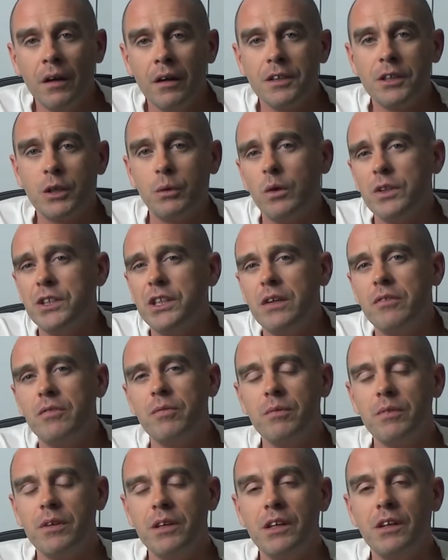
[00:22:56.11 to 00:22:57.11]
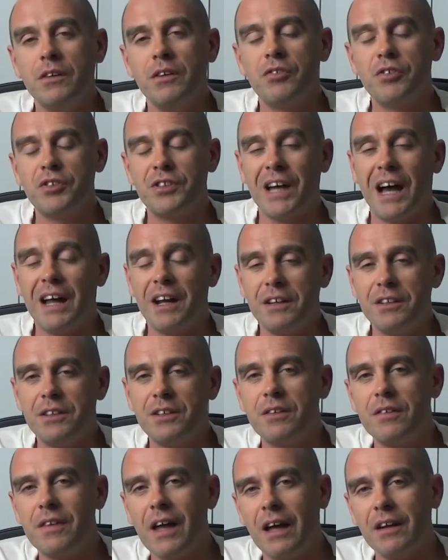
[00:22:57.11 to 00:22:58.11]
So once you've started
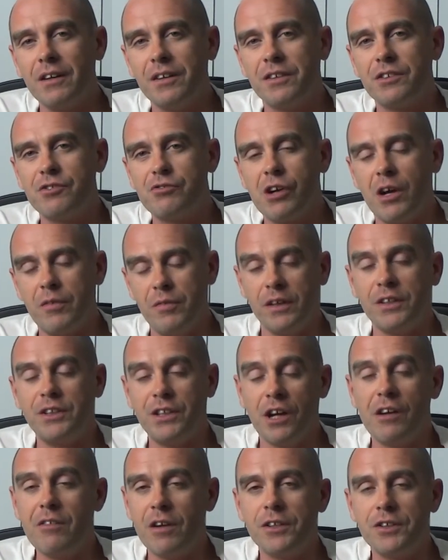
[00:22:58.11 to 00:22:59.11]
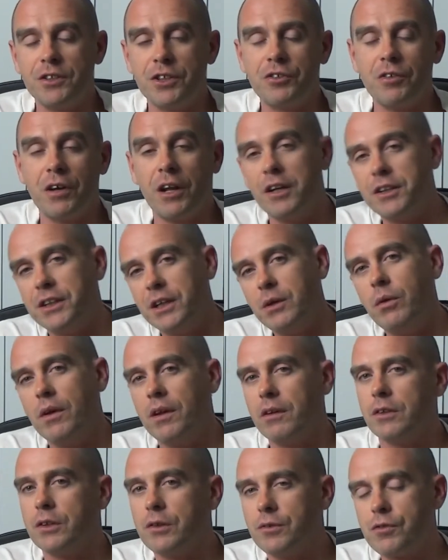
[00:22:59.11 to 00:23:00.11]
that traffic generation strategy,
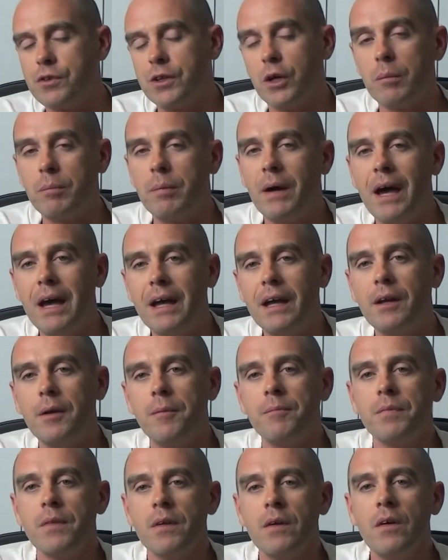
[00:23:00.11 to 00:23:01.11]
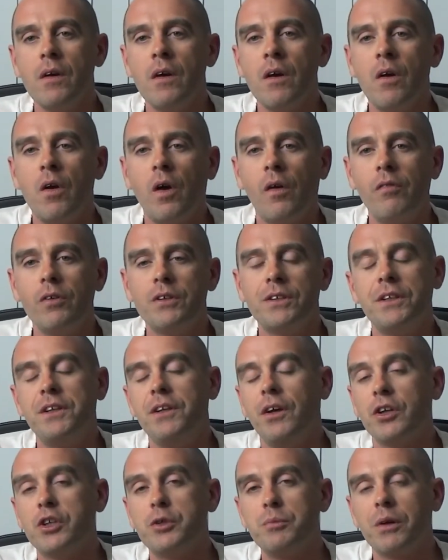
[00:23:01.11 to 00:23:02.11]
whether it's free or paid, obviously
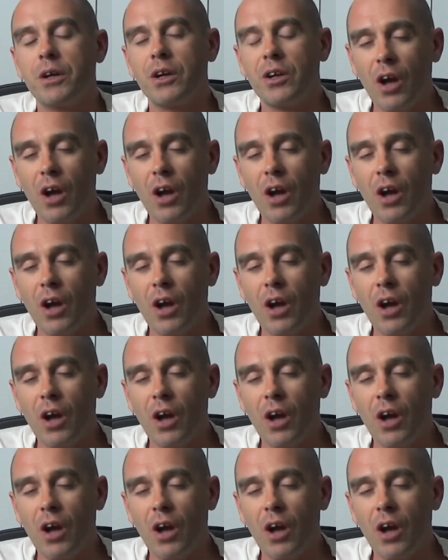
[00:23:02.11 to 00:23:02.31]
the ultimate